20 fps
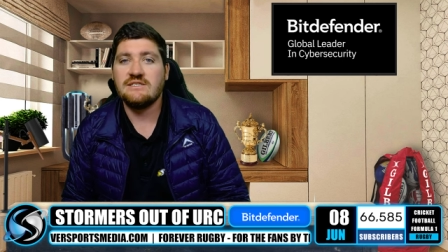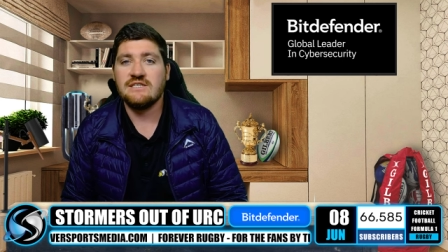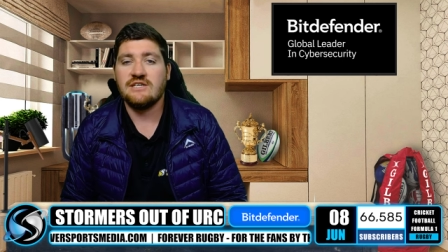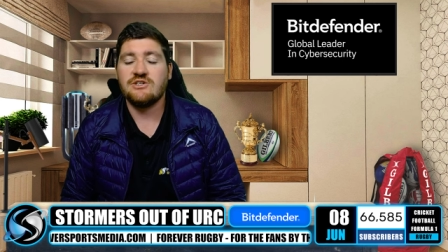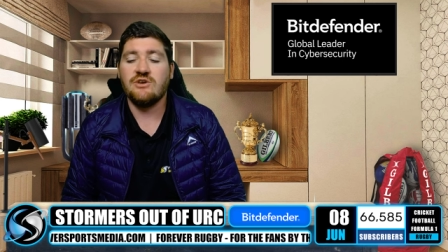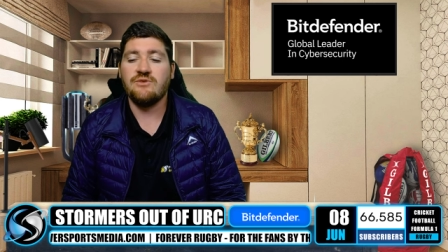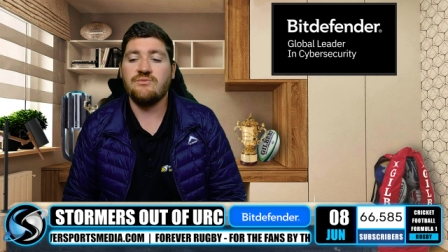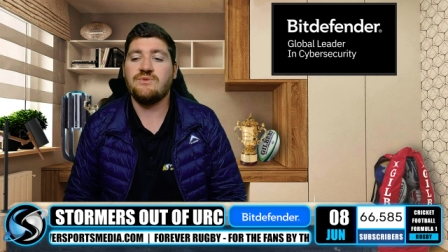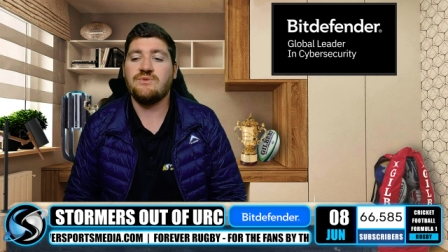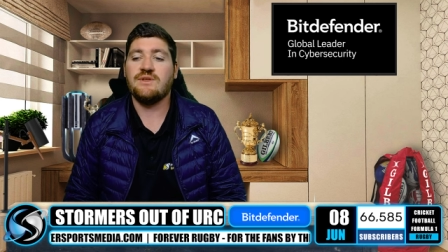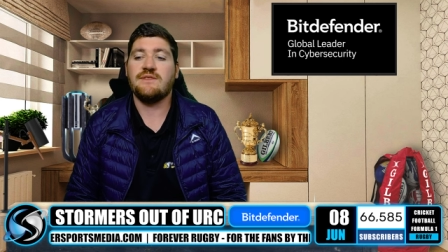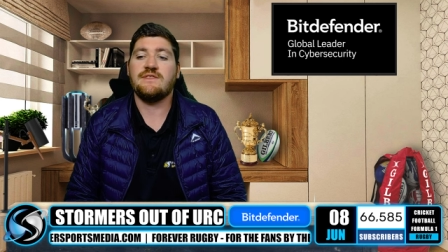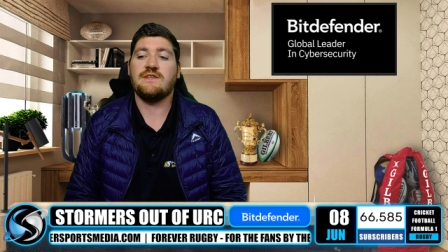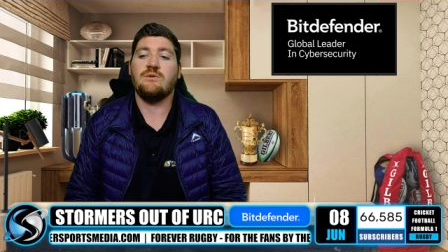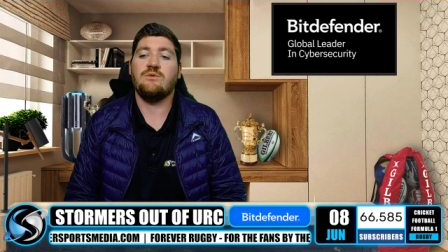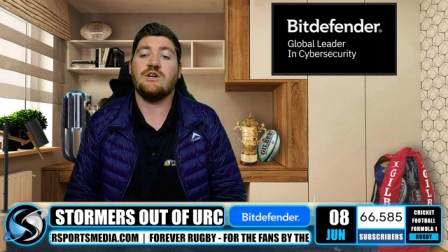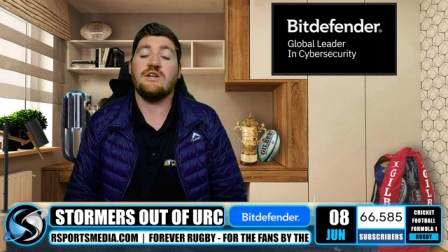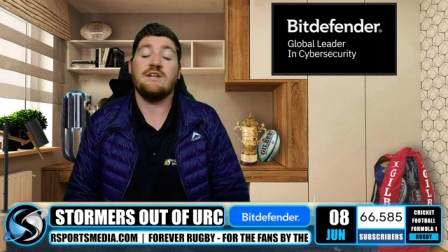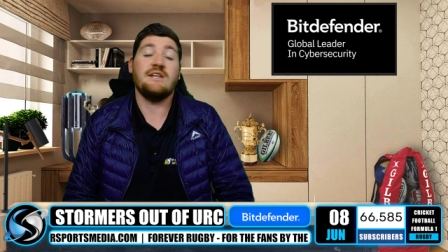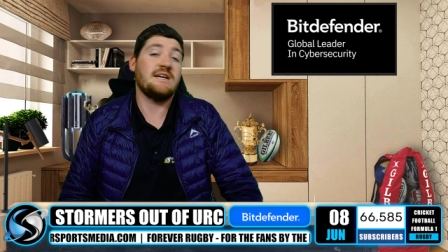I don't think they
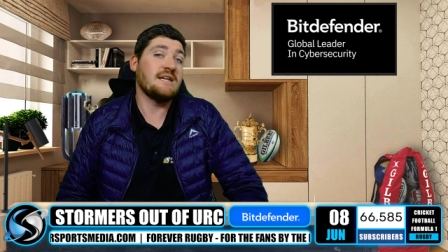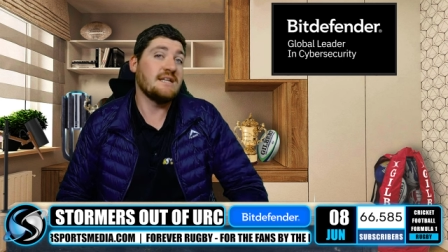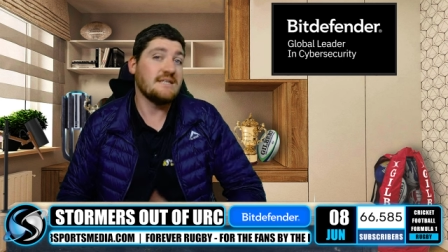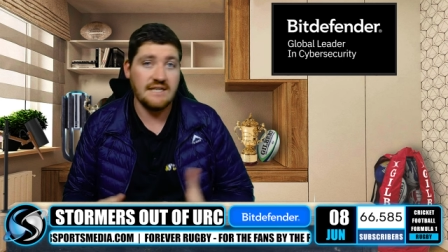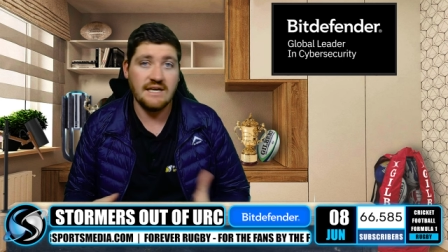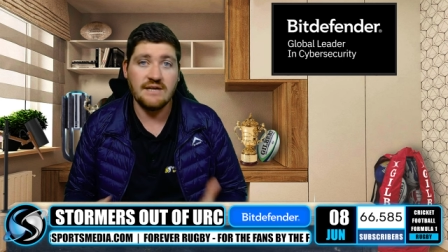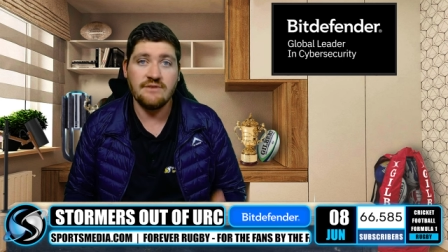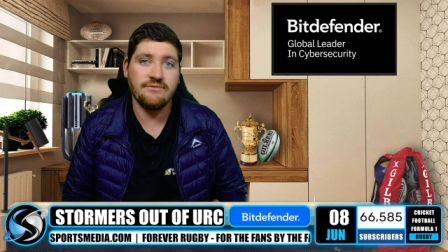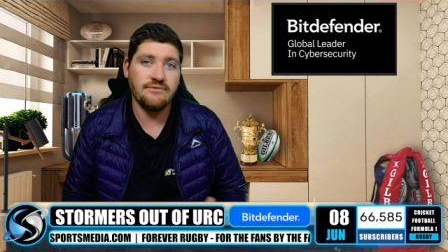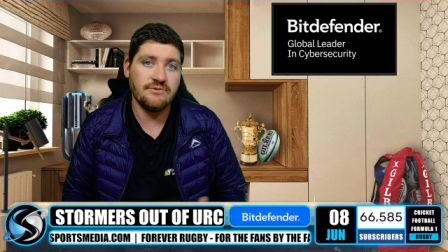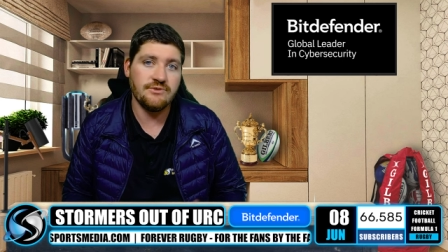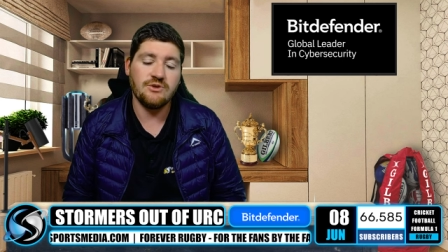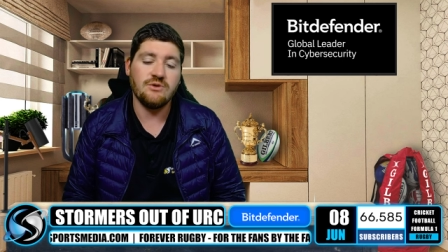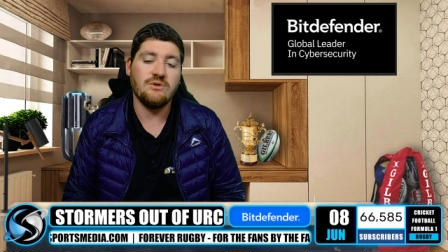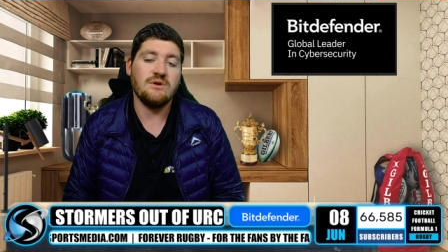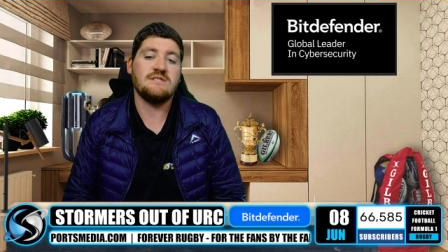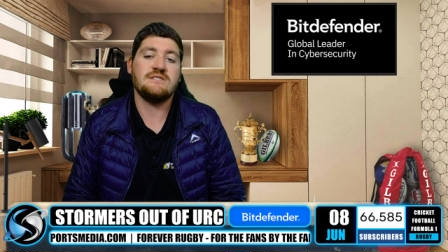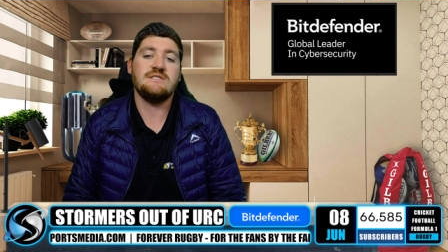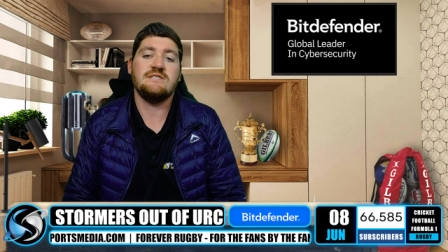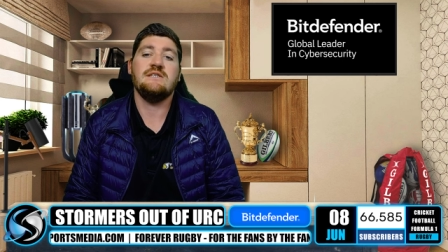were going to contend for the U
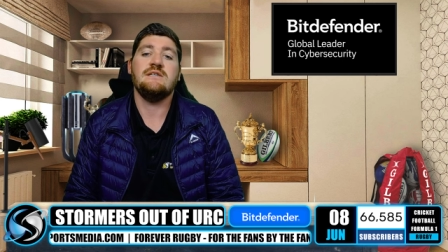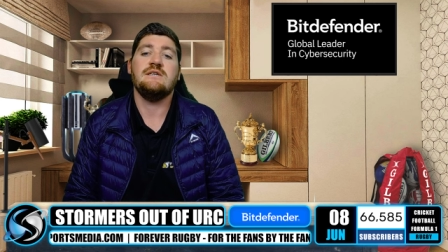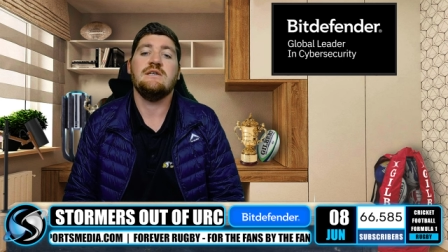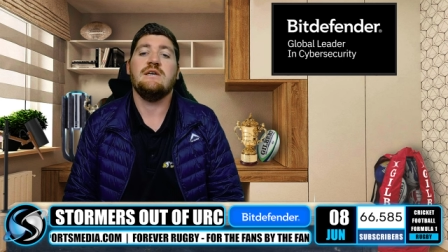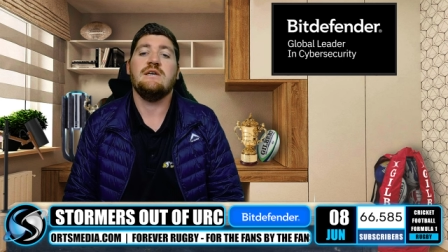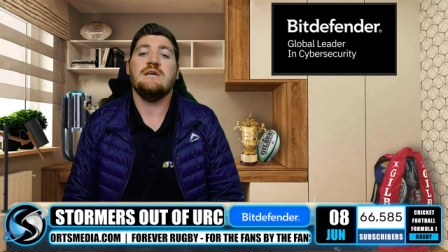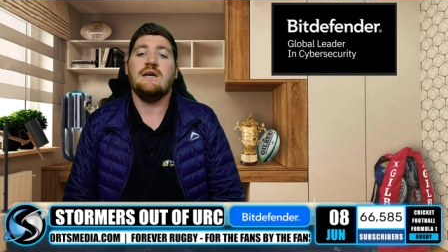R C.